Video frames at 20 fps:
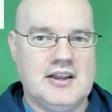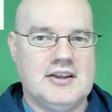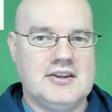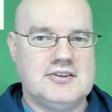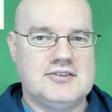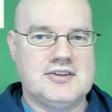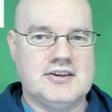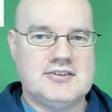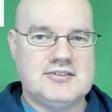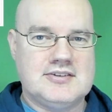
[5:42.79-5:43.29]

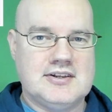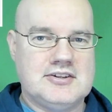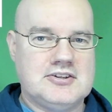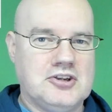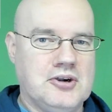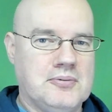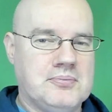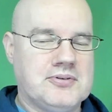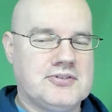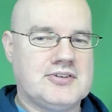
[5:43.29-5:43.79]

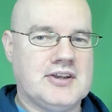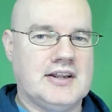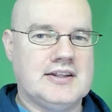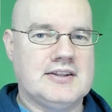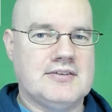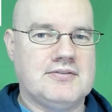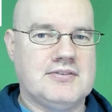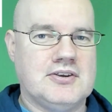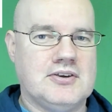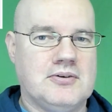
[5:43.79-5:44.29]
62%
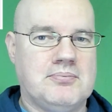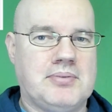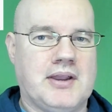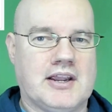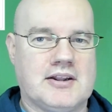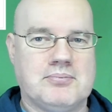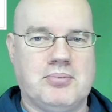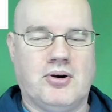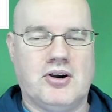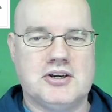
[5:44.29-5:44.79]
of you
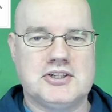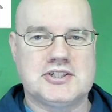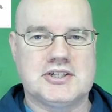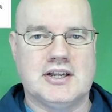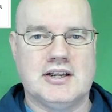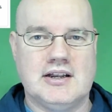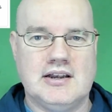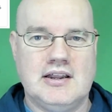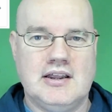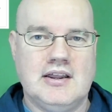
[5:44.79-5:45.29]
picked
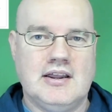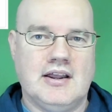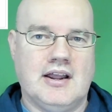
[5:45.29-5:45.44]
Portugal,